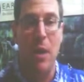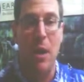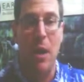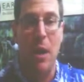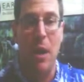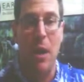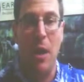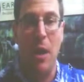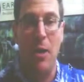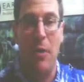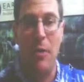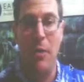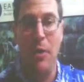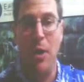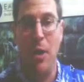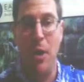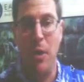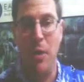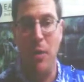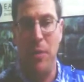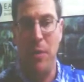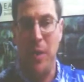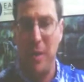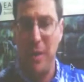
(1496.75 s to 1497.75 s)

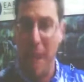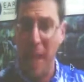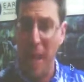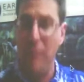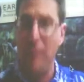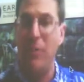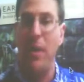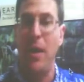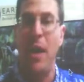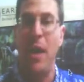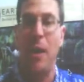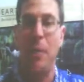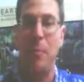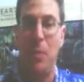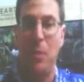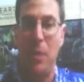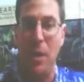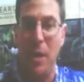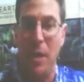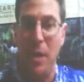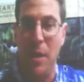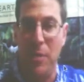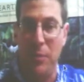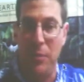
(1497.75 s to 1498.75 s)
the Navy, I
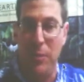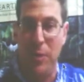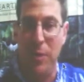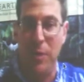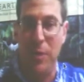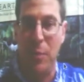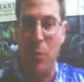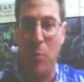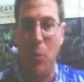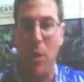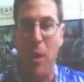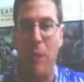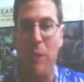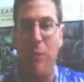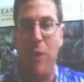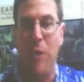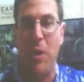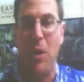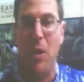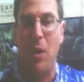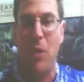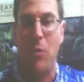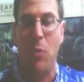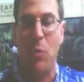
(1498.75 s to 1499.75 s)
believe, in the
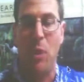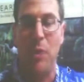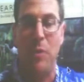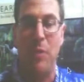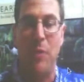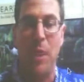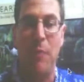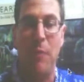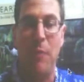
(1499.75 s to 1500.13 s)
briefing on what type